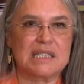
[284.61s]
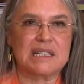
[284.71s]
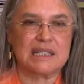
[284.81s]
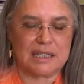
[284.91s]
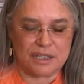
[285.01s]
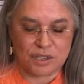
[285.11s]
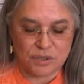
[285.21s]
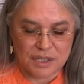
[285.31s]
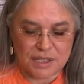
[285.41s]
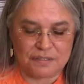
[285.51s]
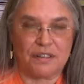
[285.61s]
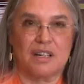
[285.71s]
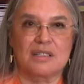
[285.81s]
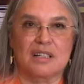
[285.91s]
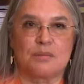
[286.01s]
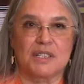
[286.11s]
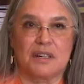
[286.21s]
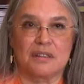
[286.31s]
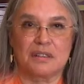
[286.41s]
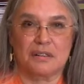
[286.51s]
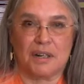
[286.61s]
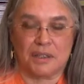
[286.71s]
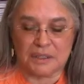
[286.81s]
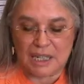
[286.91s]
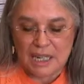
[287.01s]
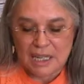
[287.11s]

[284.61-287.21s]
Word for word: has said that as soon as the frost comes out of the ground,